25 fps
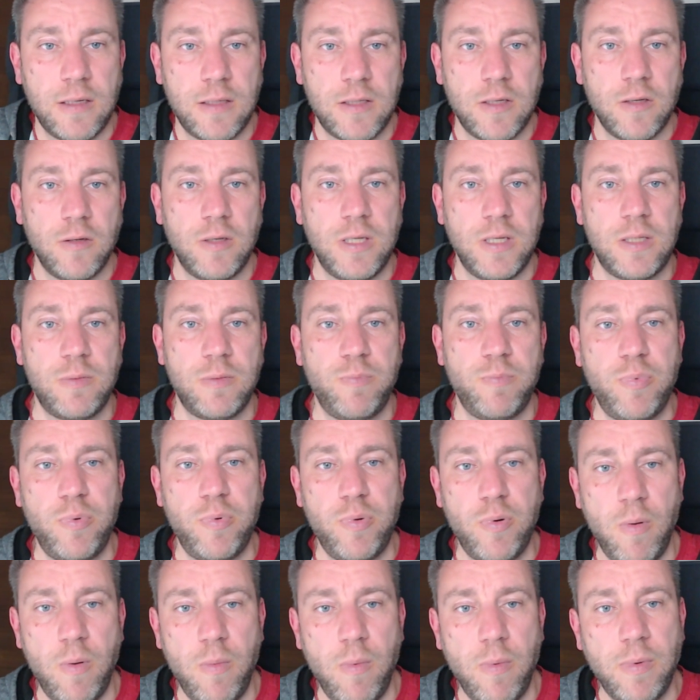So this
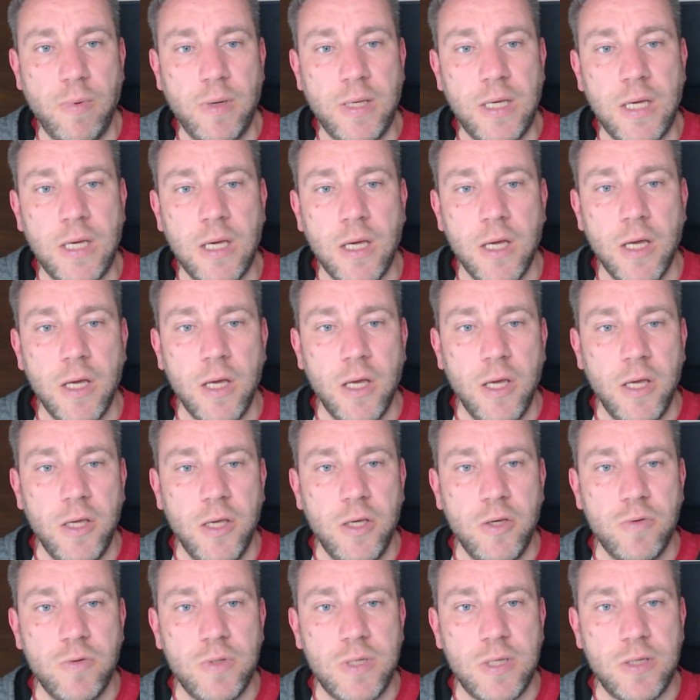probably
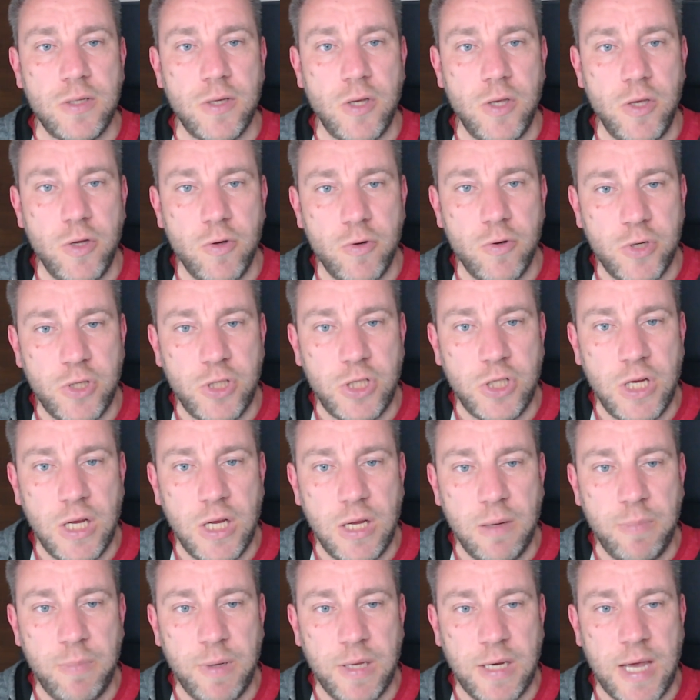uses a newer
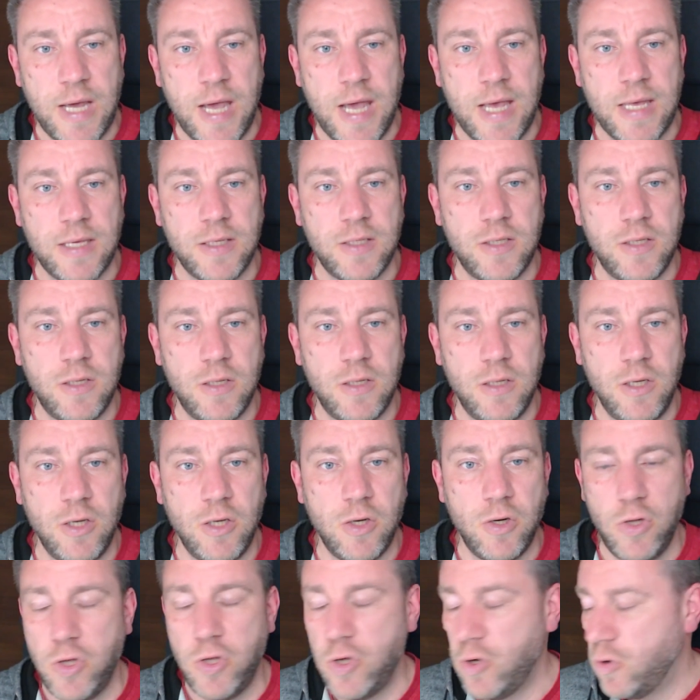chip. It has, you
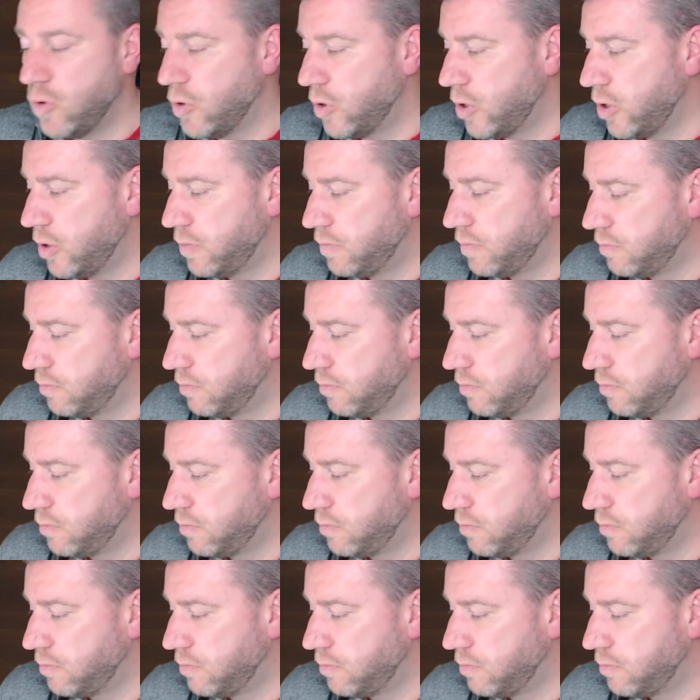know, newer